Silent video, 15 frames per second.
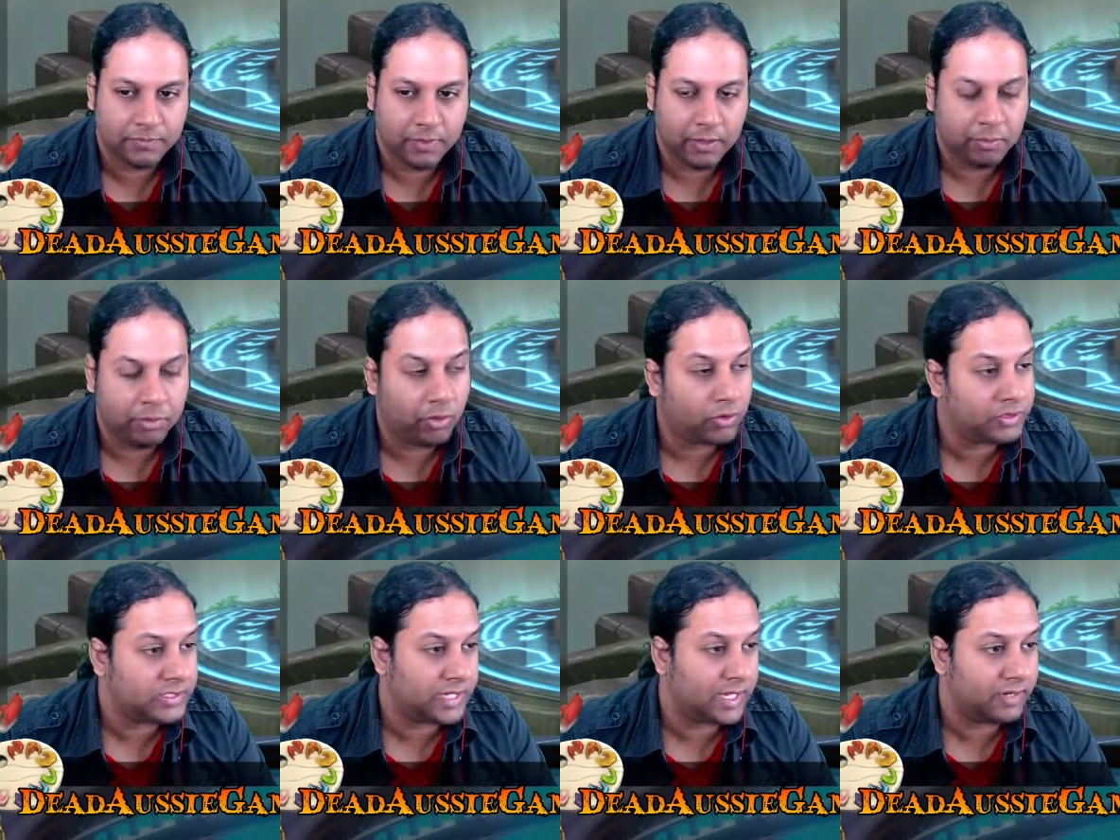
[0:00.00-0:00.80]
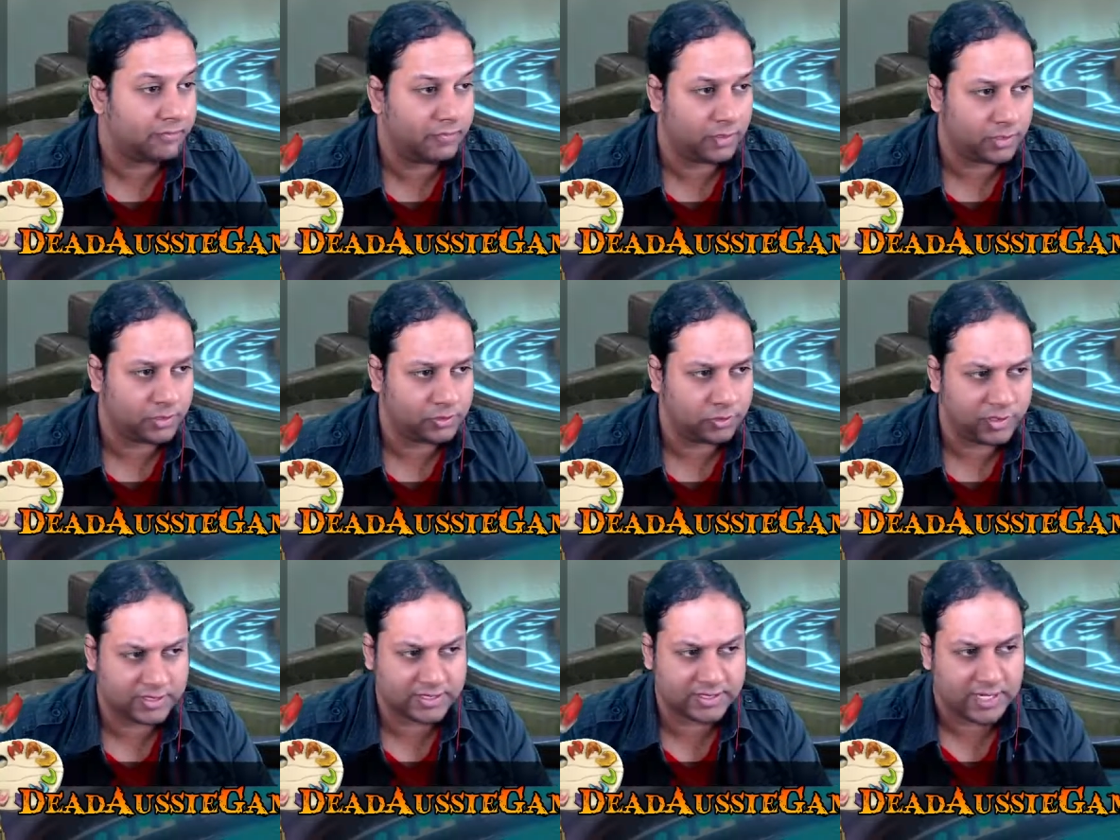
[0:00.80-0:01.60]
a portside village where
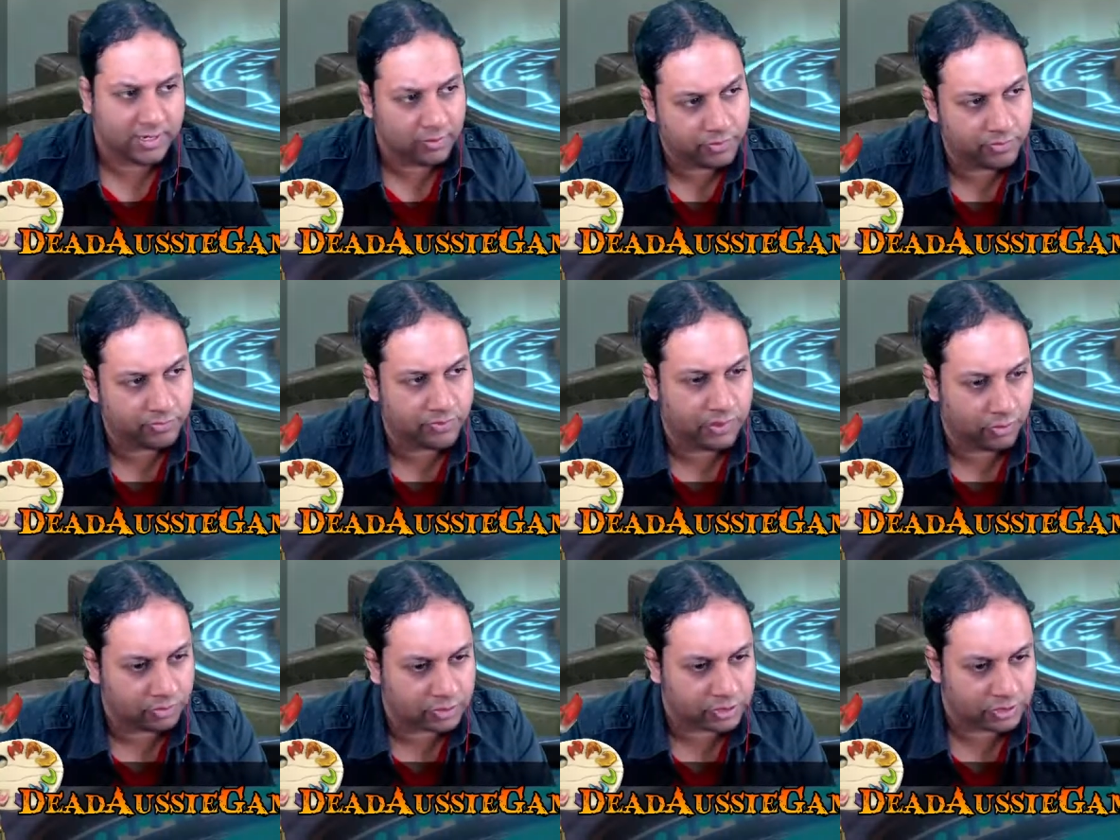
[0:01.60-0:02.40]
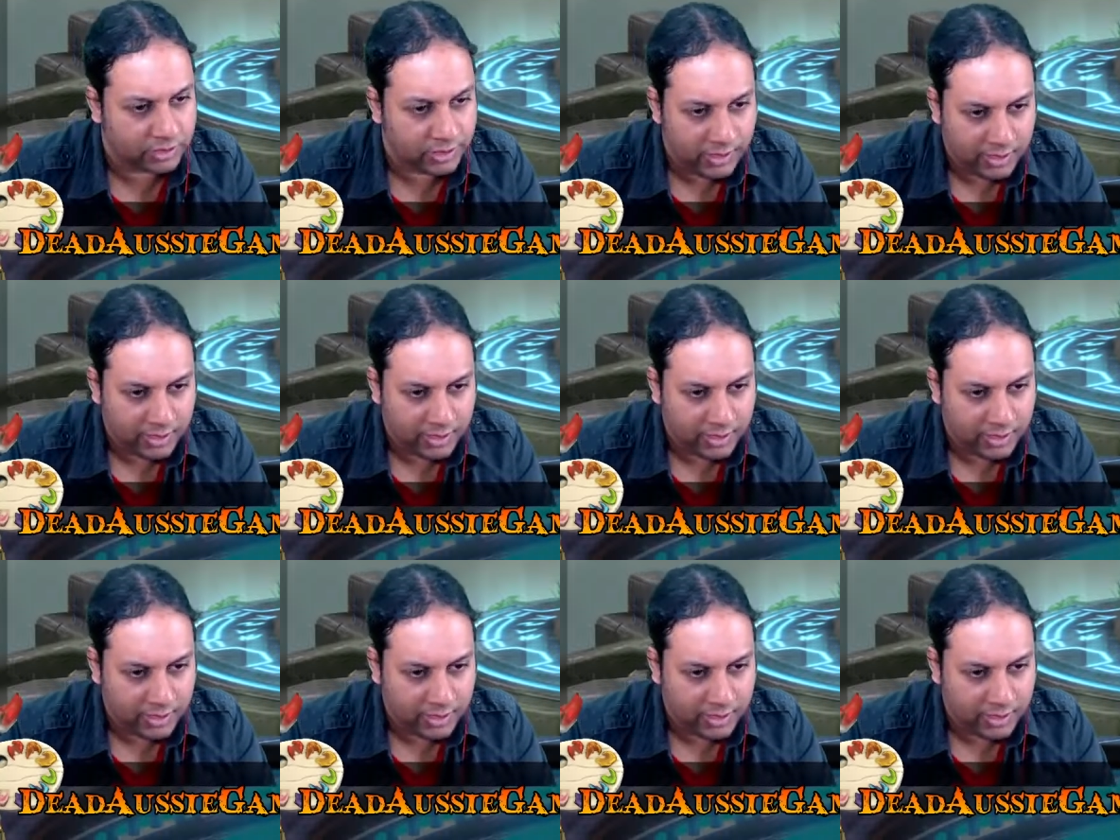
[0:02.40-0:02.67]
the sound of the ocean